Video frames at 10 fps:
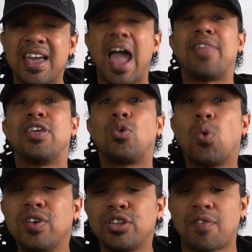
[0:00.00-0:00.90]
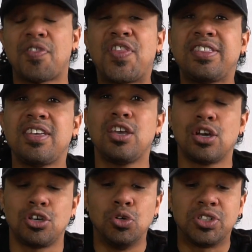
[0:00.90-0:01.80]
And the equivalent of 30
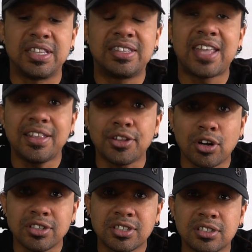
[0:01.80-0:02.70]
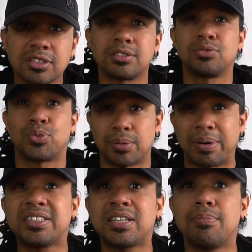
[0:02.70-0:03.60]
using 10 rods with the
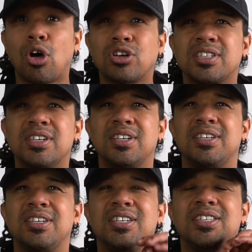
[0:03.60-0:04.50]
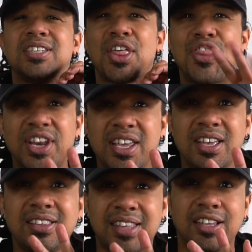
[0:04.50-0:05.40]
base 10 blocks is
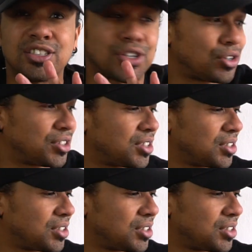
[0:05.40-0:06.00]
3 tens rods.